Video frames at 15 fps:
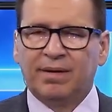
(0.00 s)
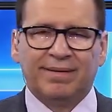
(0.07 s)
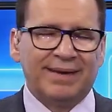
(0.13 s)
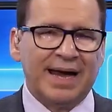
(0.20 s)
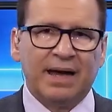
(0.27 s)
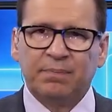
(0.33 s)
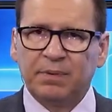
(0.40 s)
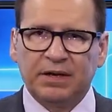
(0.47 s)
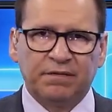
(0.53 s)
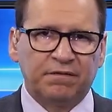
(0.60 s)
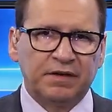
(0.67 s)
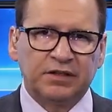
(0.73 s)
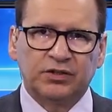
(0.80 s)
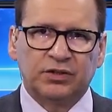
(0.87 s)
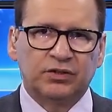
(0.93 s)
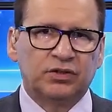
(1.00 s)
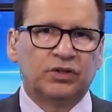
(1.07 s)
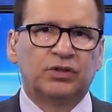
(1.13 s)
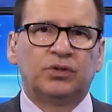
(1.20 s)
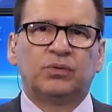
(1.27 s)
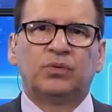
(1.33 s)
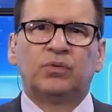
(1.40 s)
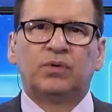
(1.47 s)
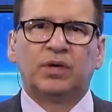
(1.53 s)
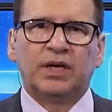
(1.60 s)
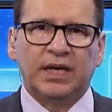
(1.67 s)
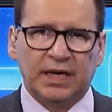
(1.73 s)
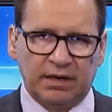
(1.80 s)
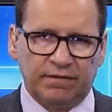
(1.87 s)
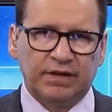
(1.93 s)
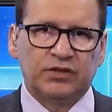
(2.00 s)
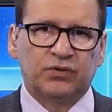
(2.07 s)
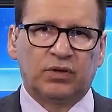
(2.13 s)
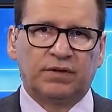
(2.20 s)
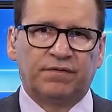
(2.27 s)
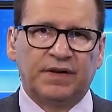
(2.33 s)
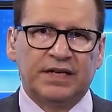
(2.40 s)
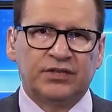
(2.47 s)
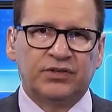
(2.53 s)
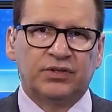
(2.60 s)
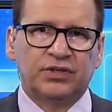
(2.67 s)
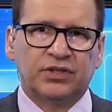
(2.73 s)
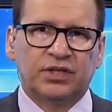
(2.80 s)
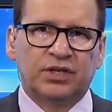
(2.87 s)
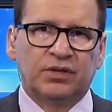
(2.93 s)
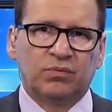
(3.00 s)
not beneficial to individual investors,